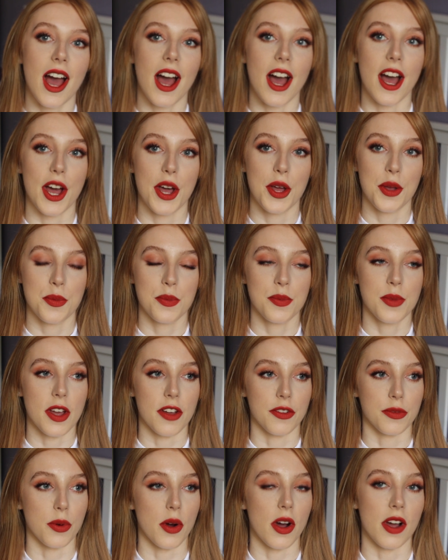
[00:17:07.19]

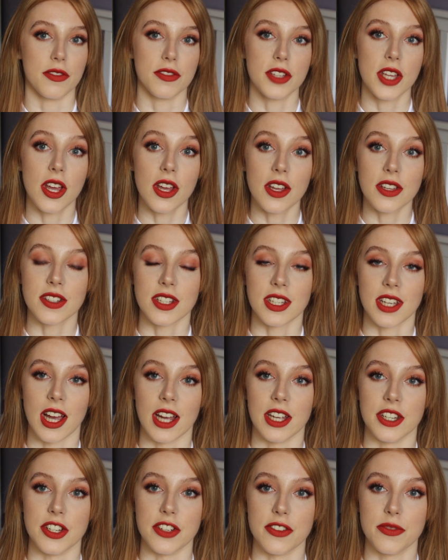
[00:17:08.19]
of what I've used in
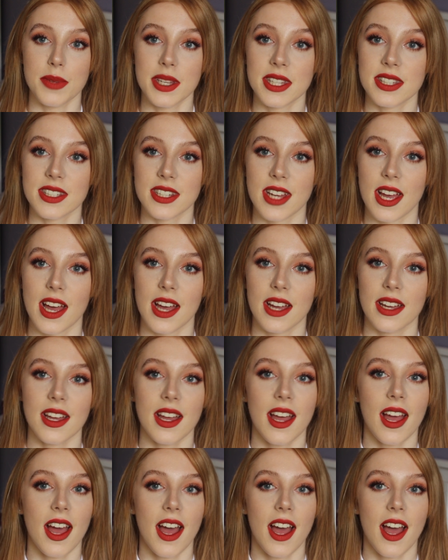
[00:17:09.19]
case you've missed it,